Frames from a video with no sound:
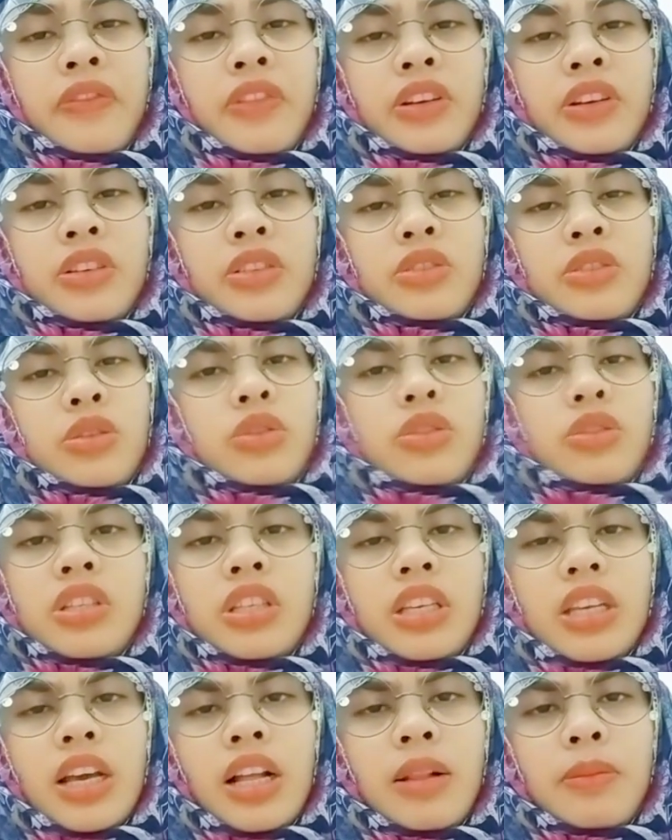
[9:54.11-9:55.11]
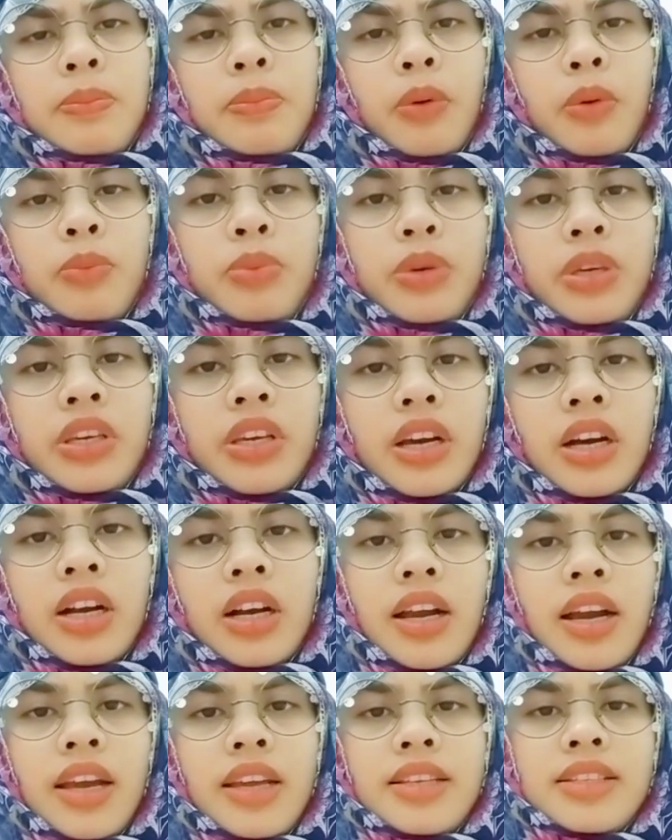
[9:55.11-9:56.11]
the social phobia,
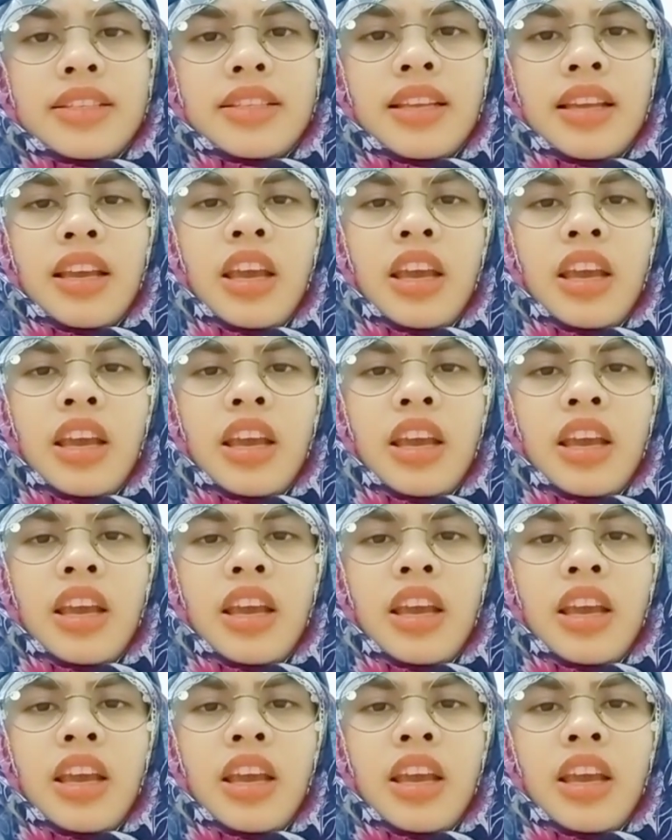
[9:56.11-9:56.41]
guys.